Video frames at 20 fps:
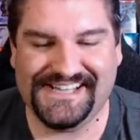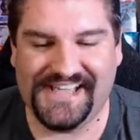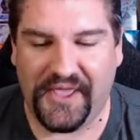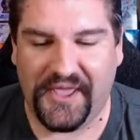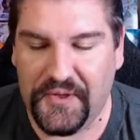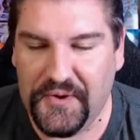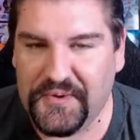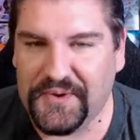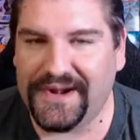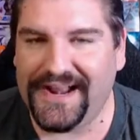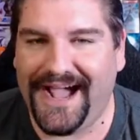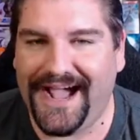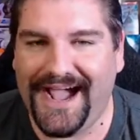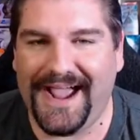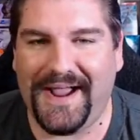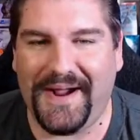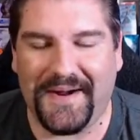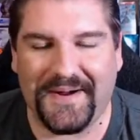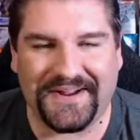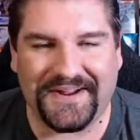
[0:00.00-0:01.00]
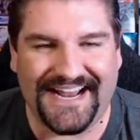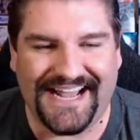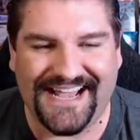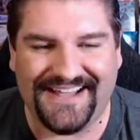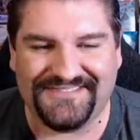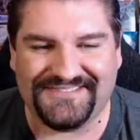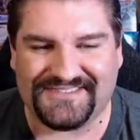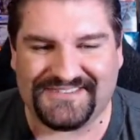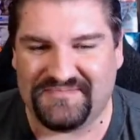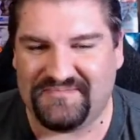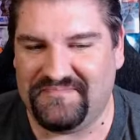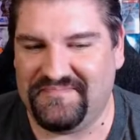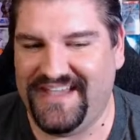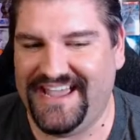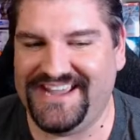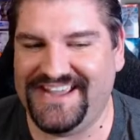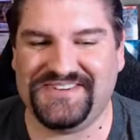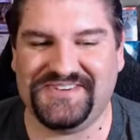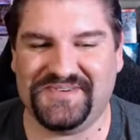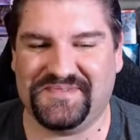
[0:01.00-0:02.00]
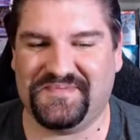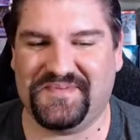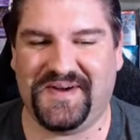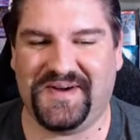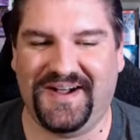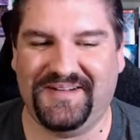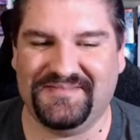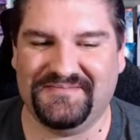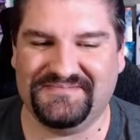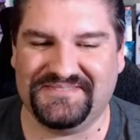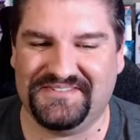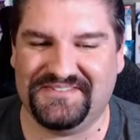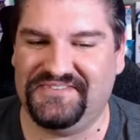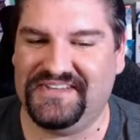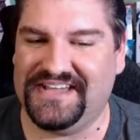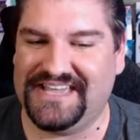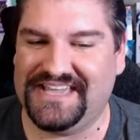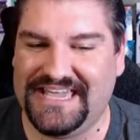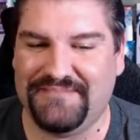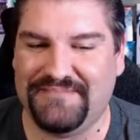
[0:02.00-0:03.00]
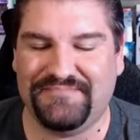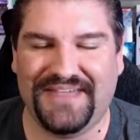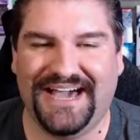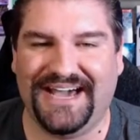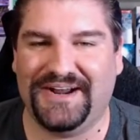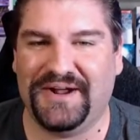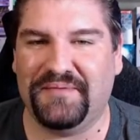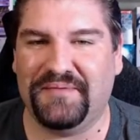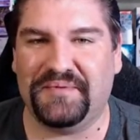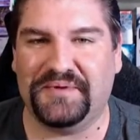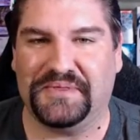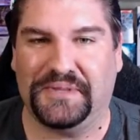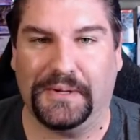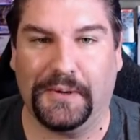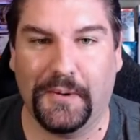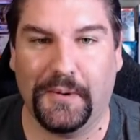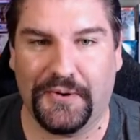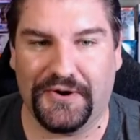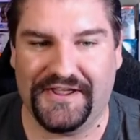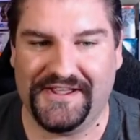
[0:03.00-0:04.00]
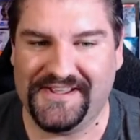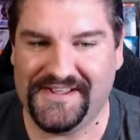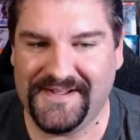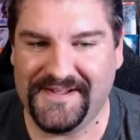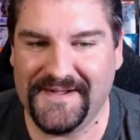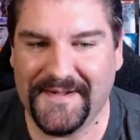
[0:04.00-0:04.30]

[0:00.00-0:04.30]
You and I are going to have some major problems if you keep that up with the Gordie.